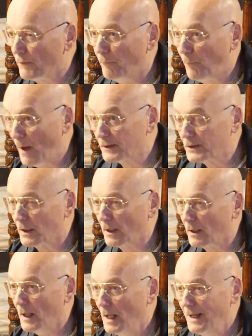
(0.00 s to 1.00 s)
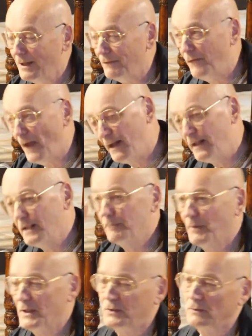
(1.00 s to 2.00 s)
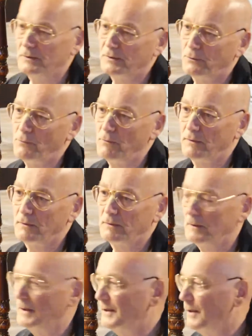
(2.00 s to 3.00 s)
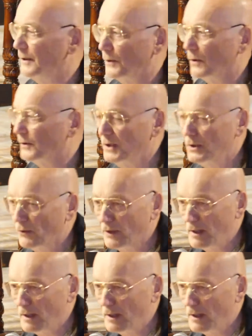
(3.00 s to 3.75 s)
Pancha, very special truth. It's not ordinary